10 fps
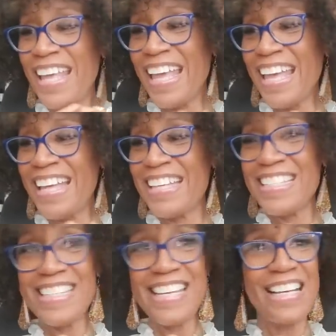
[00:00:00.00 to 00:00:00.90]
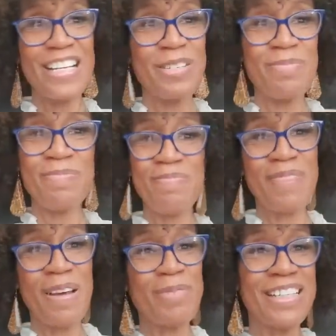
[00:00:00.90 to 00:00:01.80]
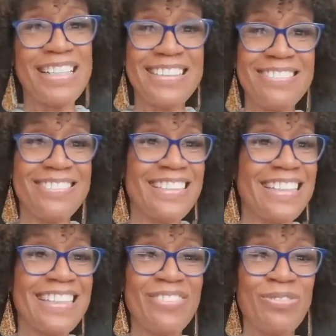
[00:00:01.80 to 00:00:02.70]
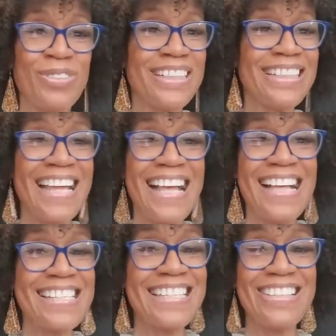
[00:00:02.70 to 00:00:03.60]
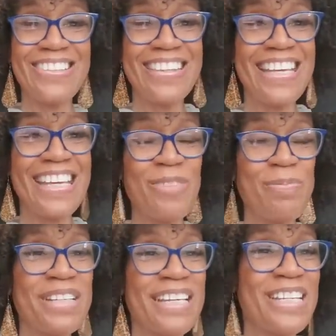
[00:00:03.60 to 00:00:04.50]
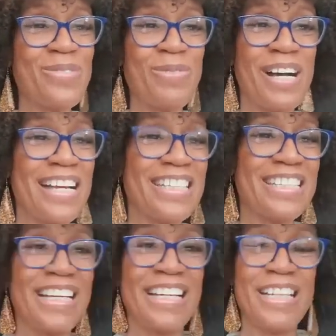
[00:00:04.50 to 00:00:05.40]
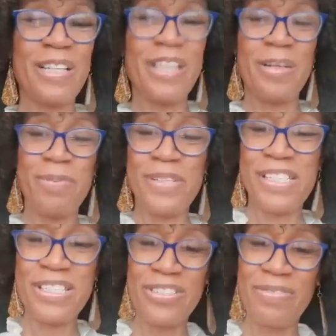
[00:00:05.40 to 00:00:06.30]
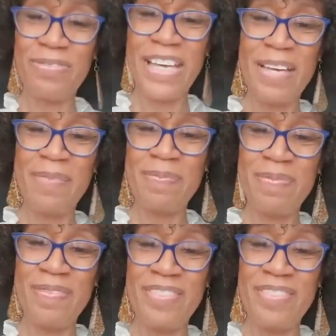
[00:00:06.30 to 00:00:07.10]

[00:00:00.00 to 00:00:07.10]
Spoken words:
And I'm going to, one last little thing, please watch A Prisoner of Fame.